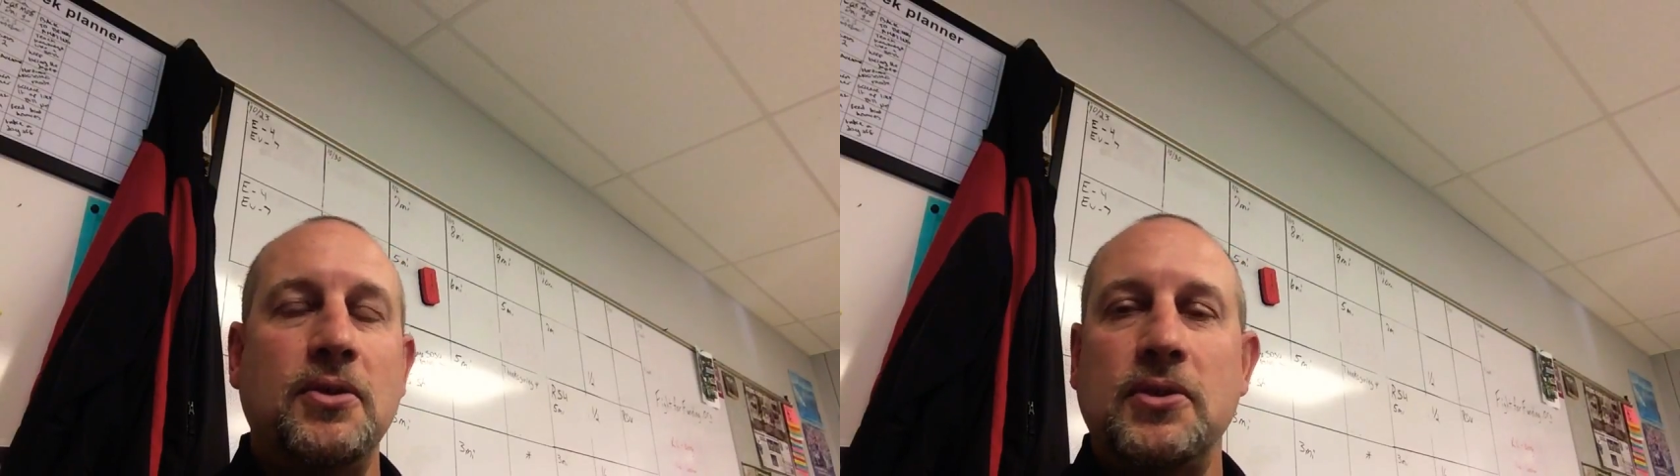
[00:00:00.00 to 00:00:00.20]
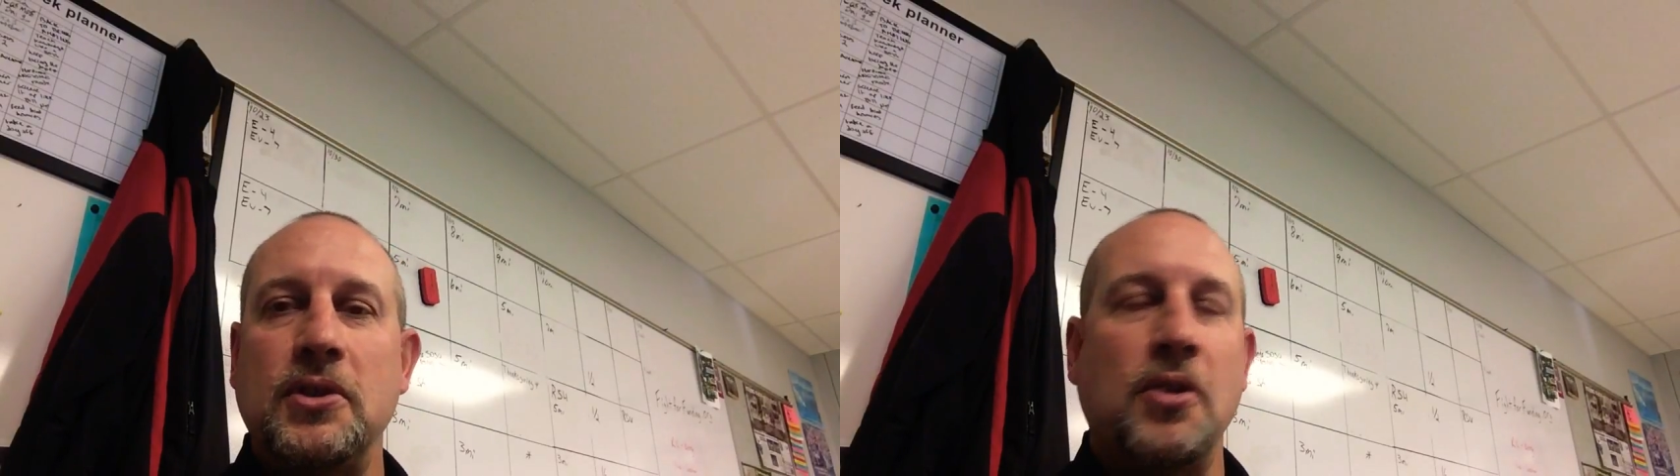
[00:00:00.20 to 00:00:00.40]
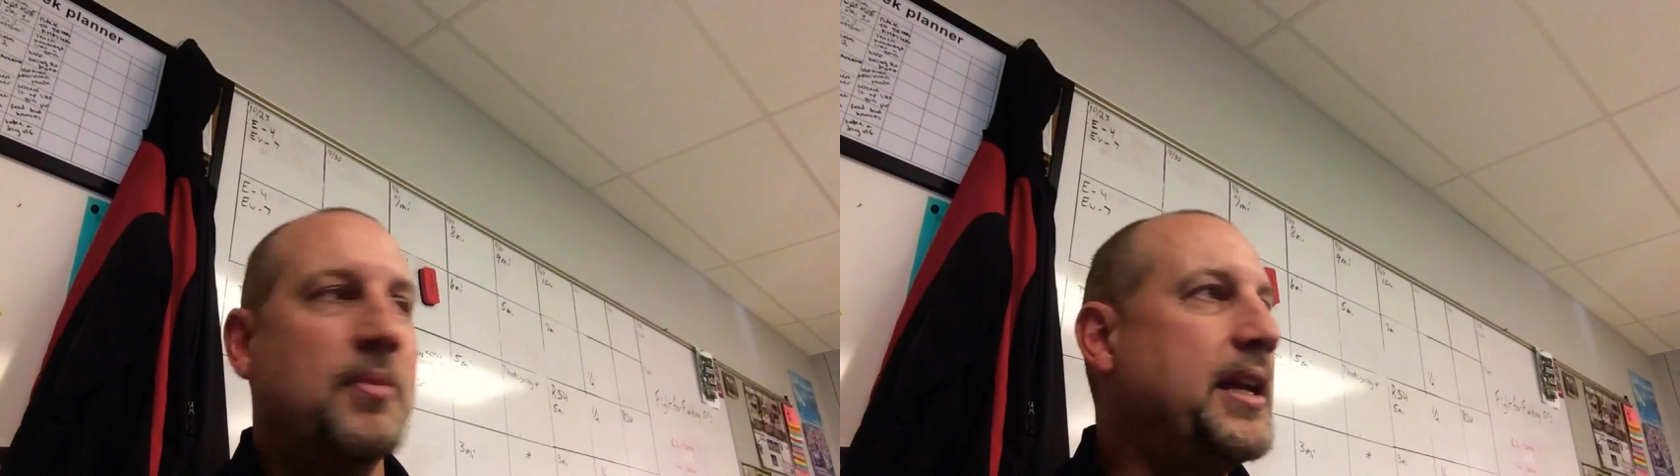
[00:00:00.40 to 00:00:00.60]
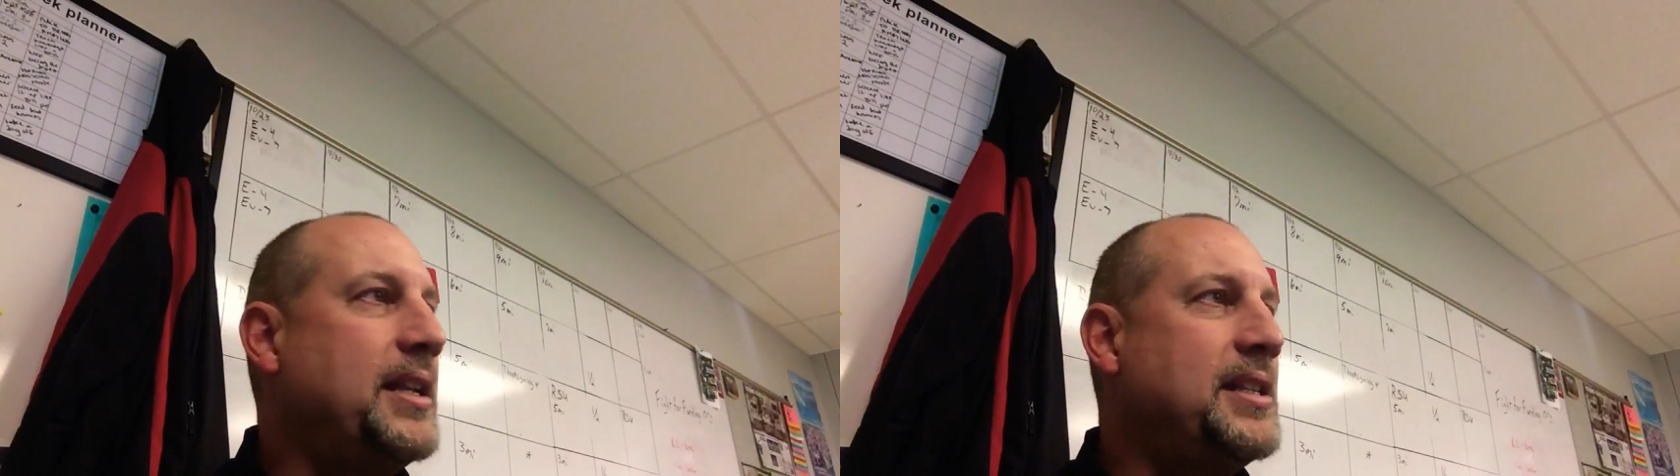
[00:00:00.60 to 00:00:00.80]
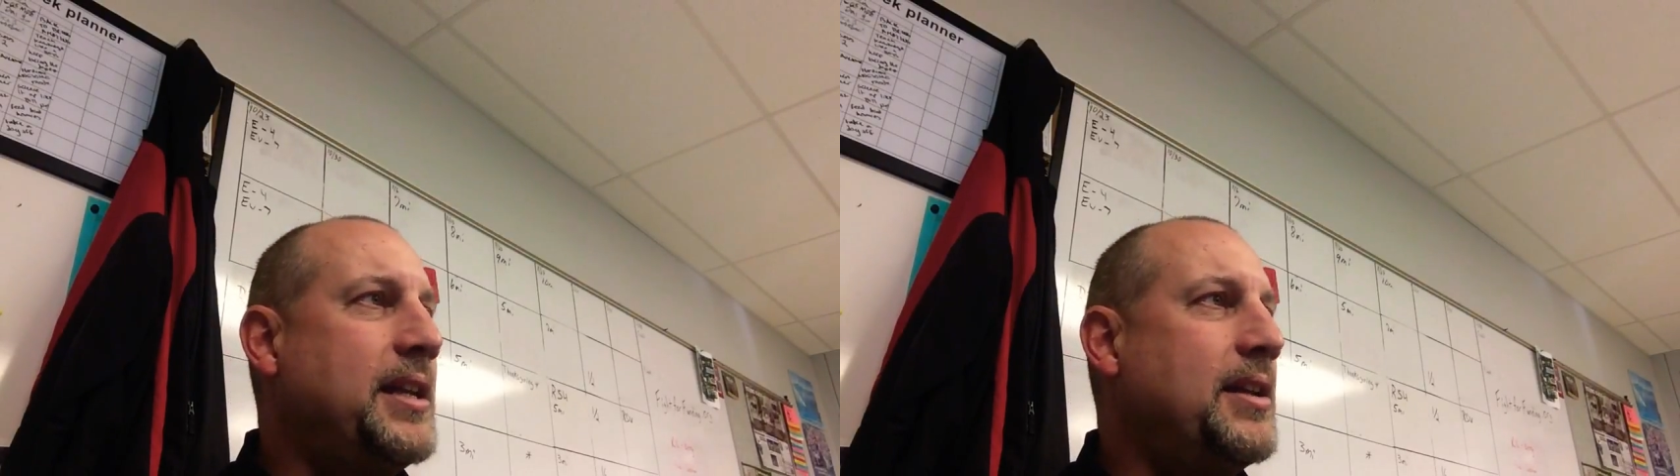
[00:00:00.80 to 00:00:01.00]
So,
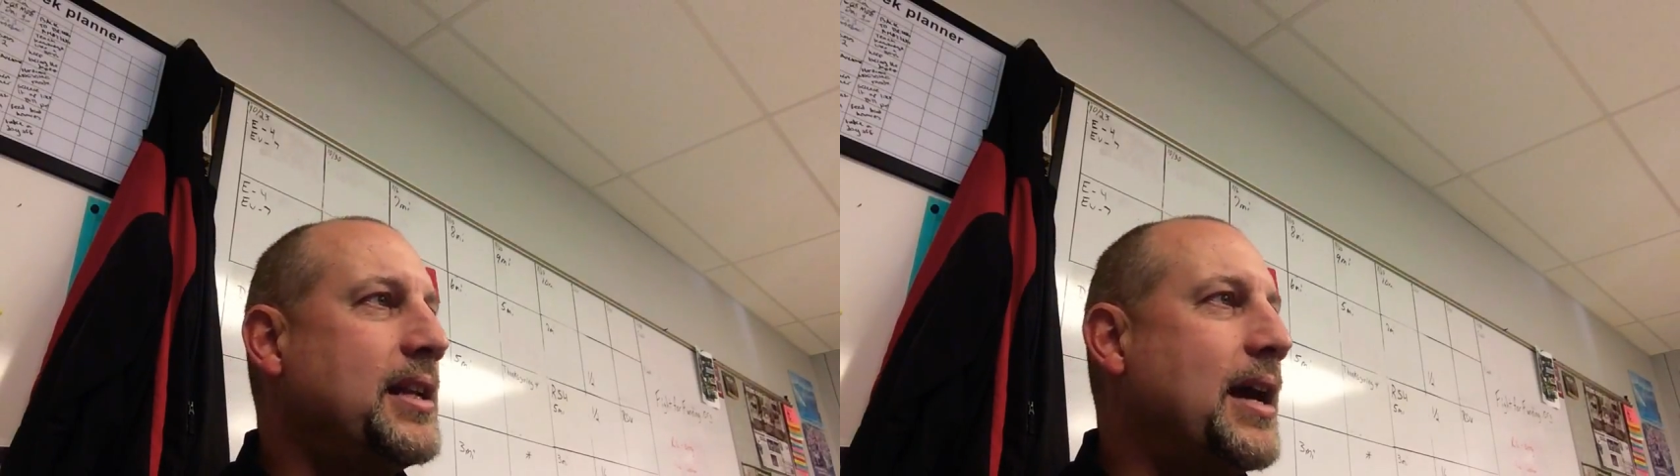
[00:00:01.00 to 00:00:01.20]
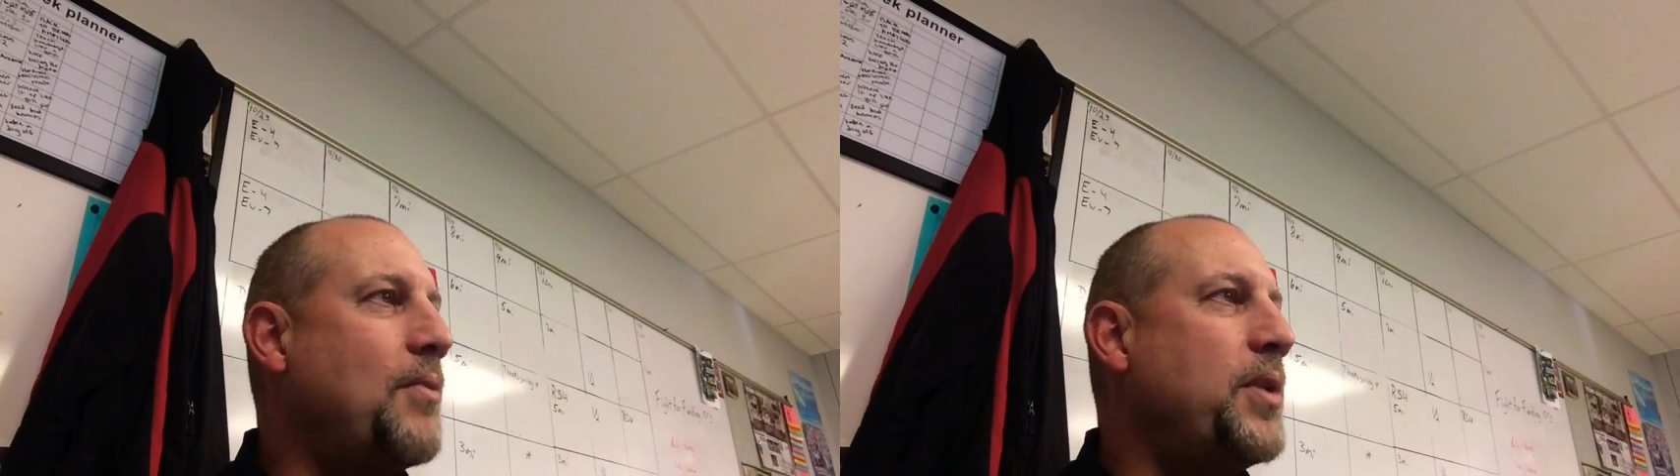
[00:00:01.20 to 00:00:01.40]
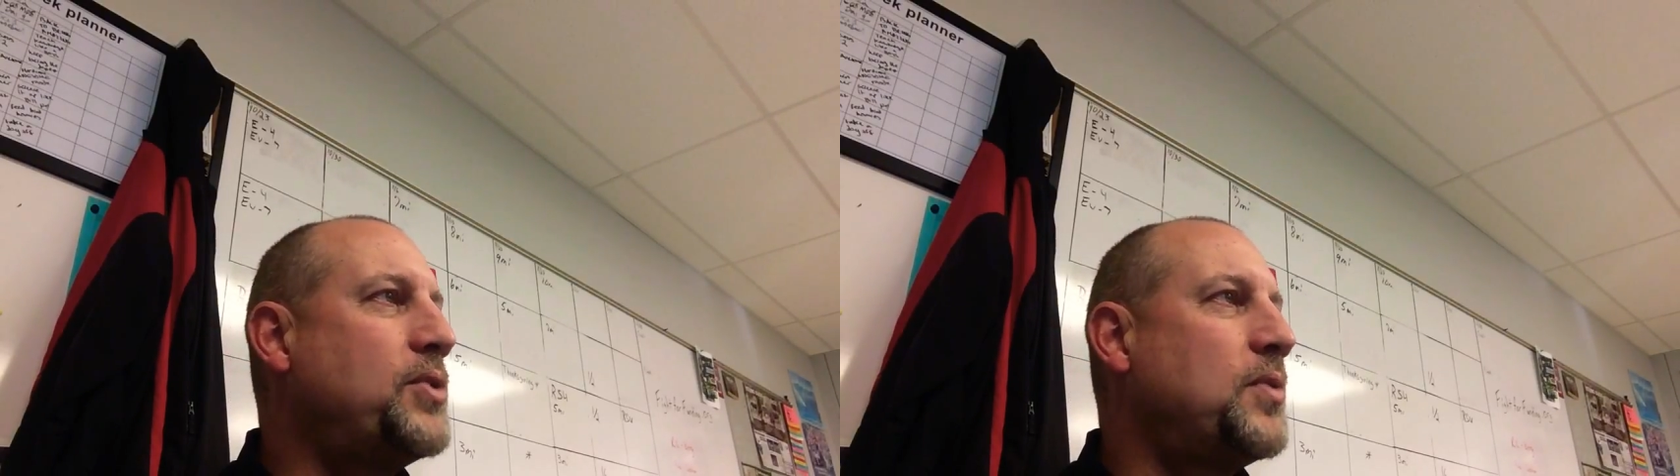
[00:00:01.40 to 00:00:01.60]
Mackenzie, now which